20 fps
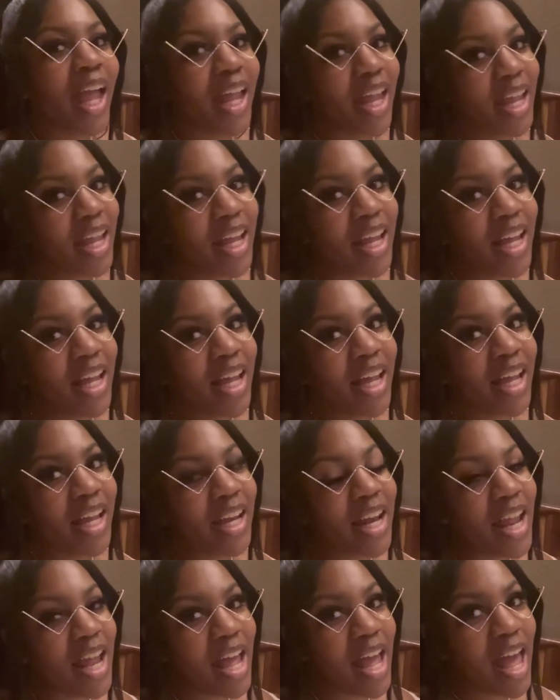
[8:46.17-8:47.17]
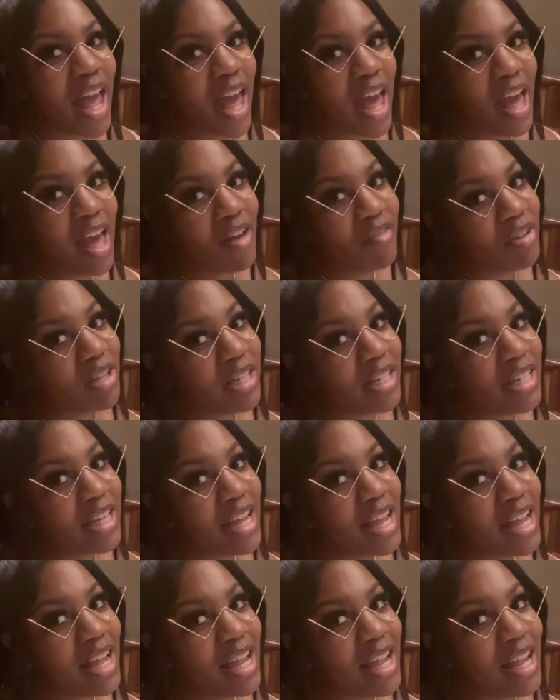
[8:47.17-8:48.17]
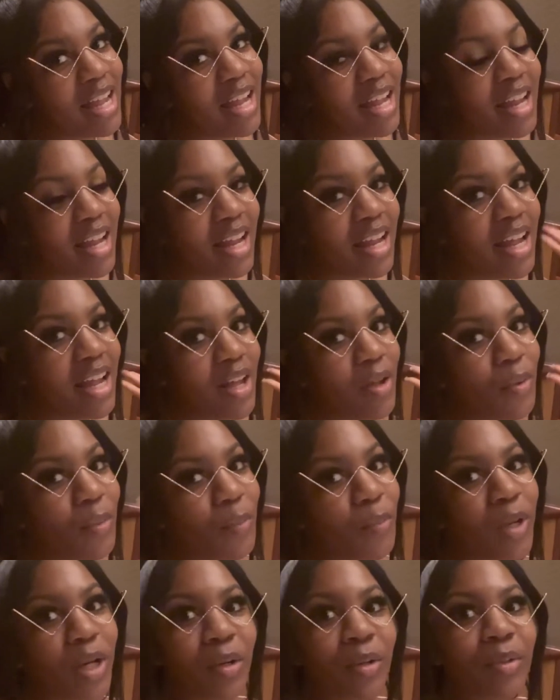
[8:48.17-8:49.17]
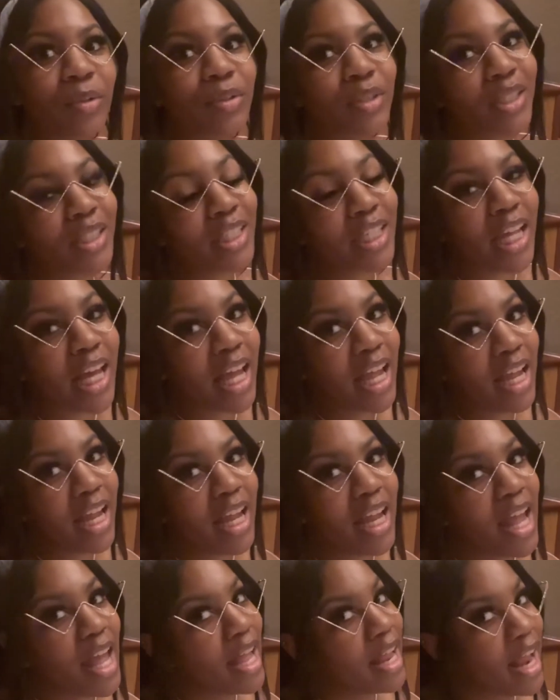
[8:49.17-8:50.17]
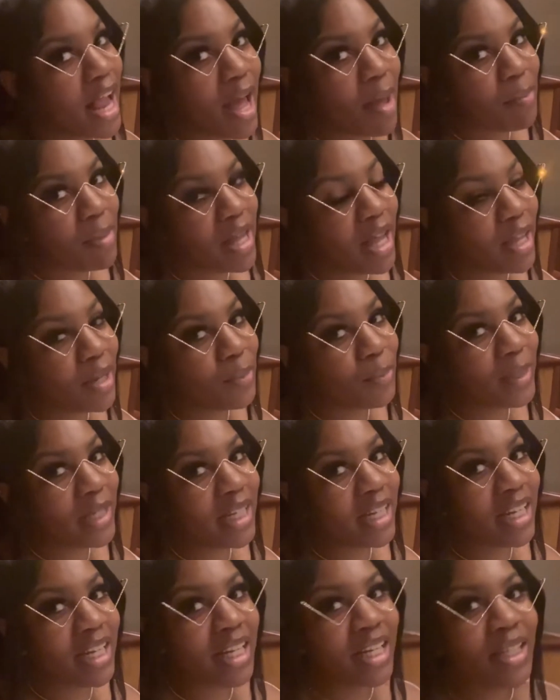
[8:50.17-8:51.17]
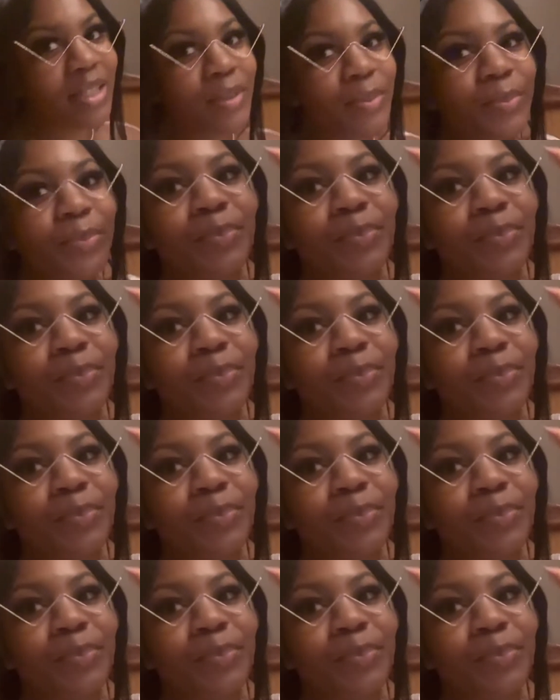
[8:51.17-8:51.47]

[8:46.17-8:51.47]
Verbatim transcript: and have a good day well, good night and happy Halloween.